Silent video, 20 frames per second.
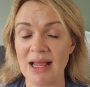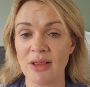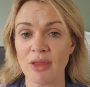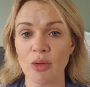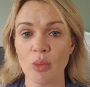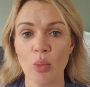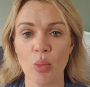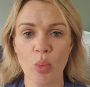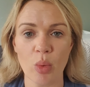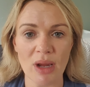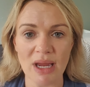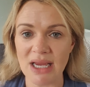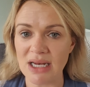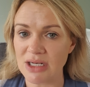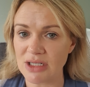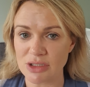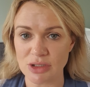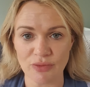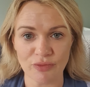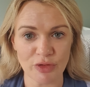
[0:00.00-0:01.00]
and the
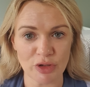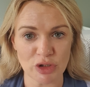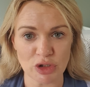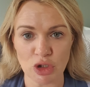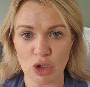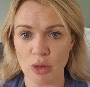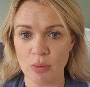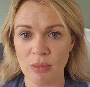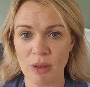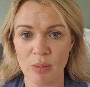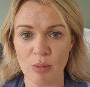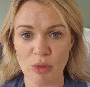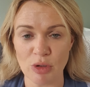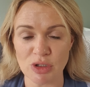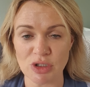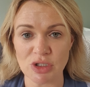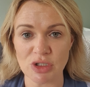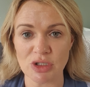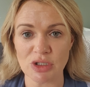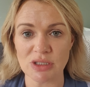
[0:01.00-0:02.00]
weakness of your tummy
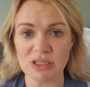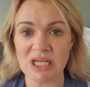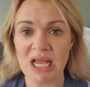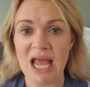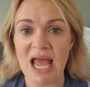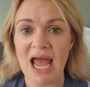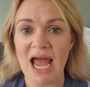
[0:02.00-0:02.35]
muscles